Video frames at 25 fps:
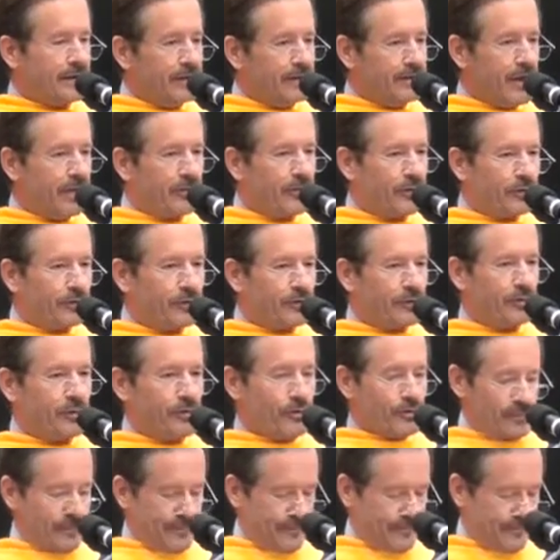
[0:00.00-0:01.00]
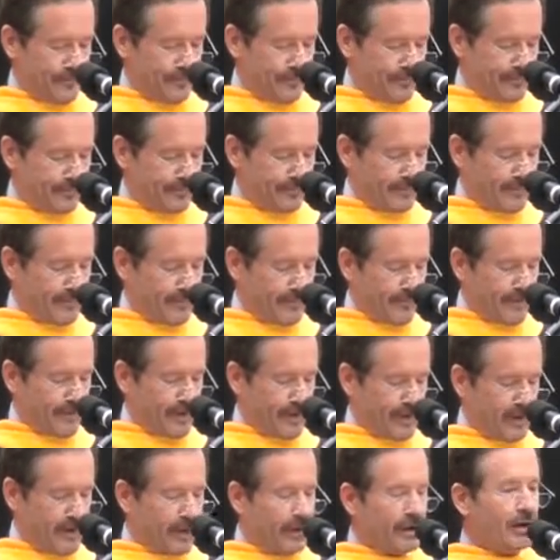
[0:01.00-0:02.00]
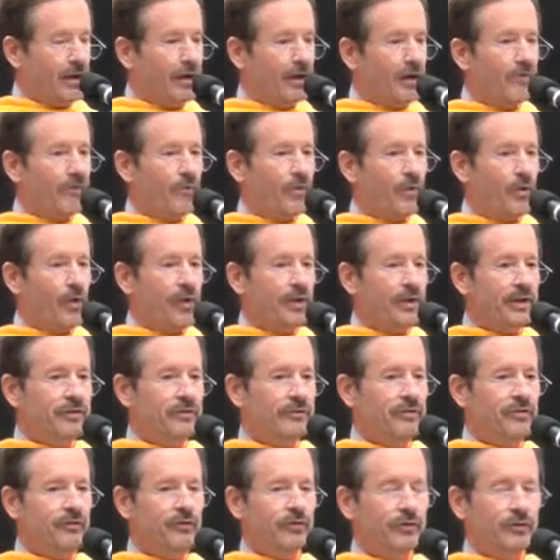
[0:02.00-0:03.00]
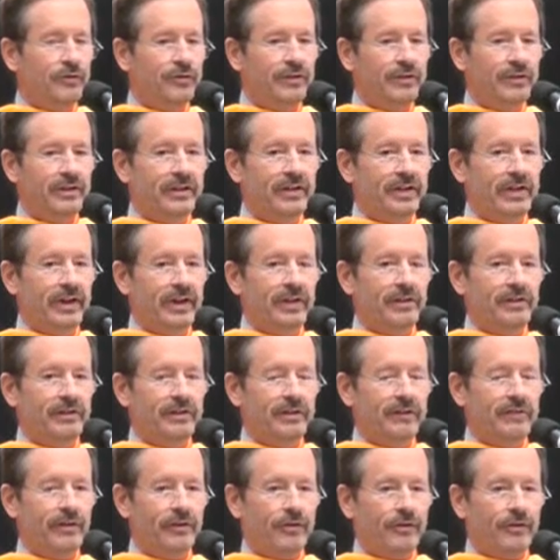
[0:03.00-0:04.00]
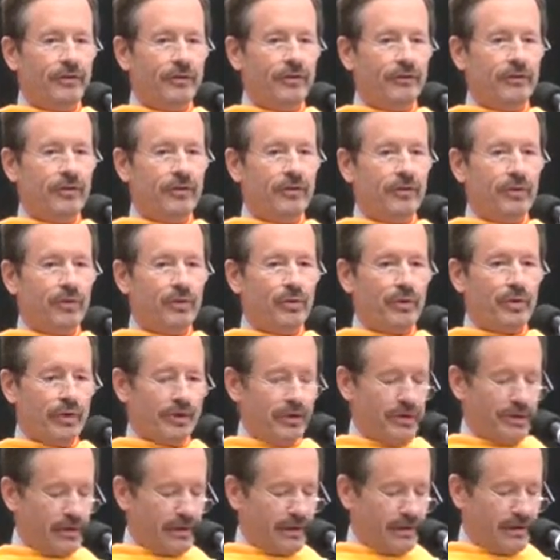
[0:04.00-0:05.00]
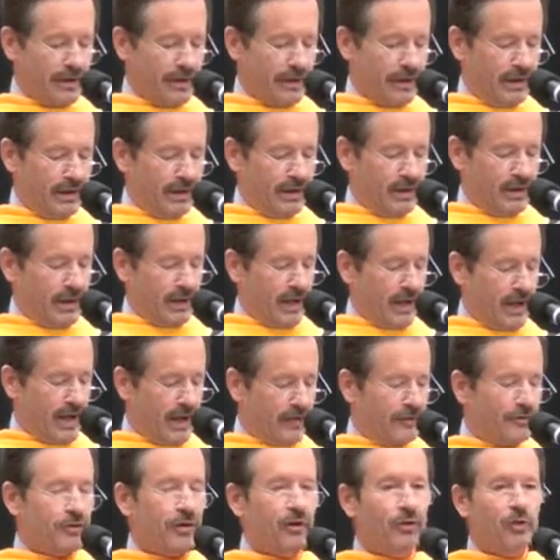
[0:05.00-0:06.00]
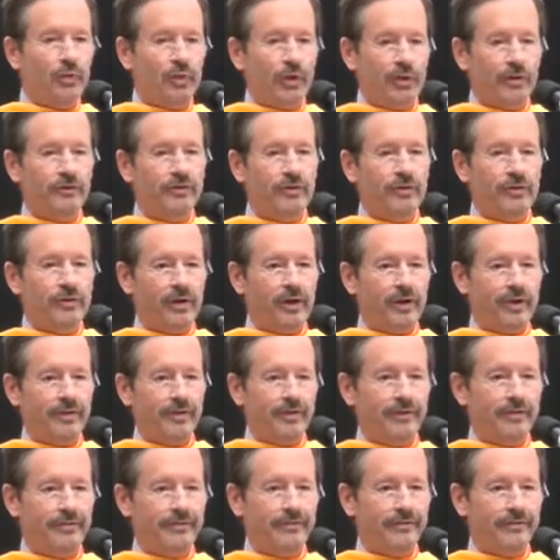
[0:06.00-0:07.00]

Number 2, avoid choosing a difficult career and don't work too hard.